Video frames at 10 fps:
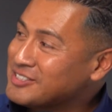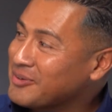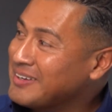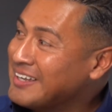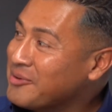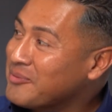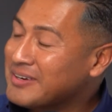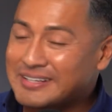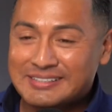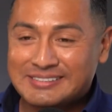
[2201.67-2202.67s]
so it
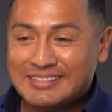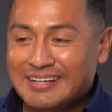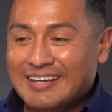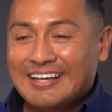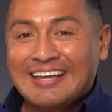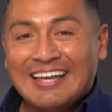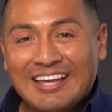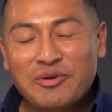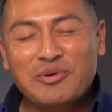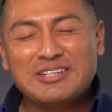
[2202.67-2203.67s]
was
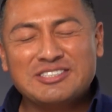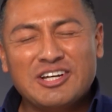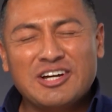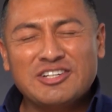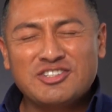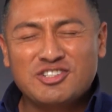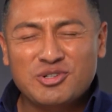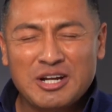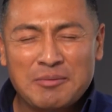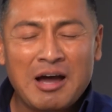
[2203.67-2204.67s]
it was a
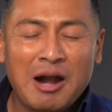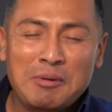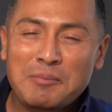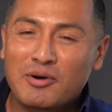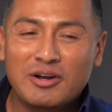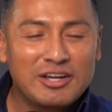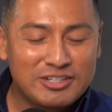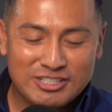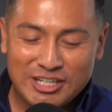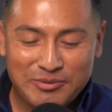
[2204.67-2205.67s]
dream. I remember
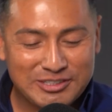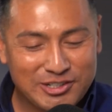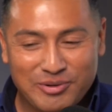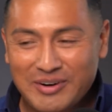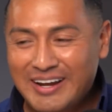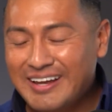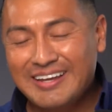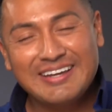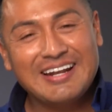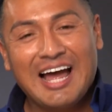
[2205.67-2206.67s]
she Man. was
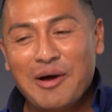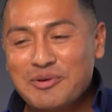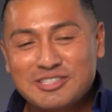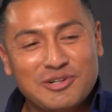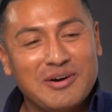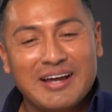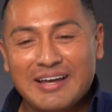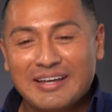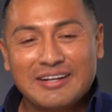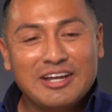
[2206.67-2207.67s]
crying, I was
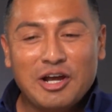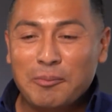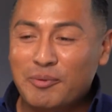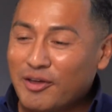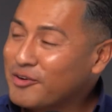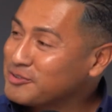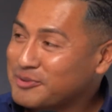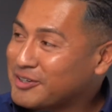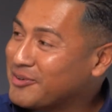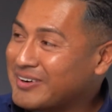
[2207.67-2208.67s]
crying, brothers
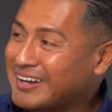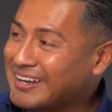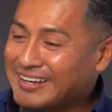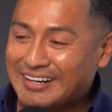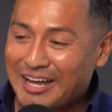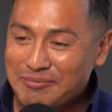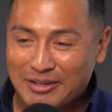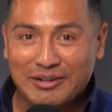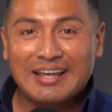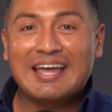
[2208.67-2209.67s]
were crying. I
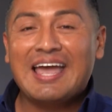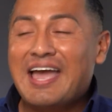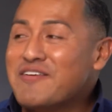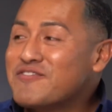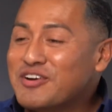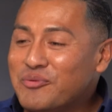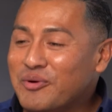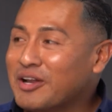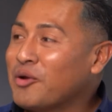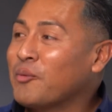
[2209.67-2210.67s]
mean,
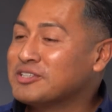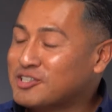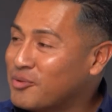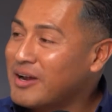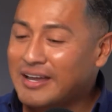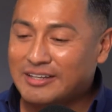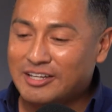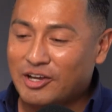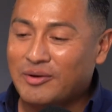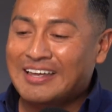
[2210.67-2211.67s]
everyone was crying.
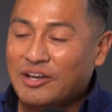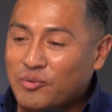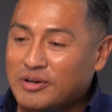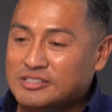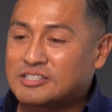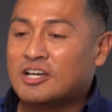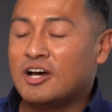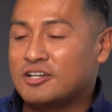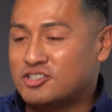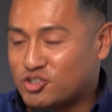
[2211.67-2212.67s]
You know, it was
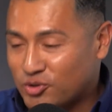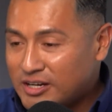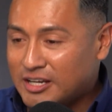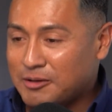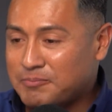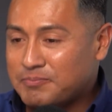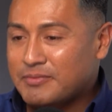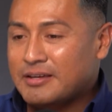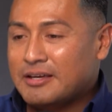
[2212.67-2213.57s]
a dream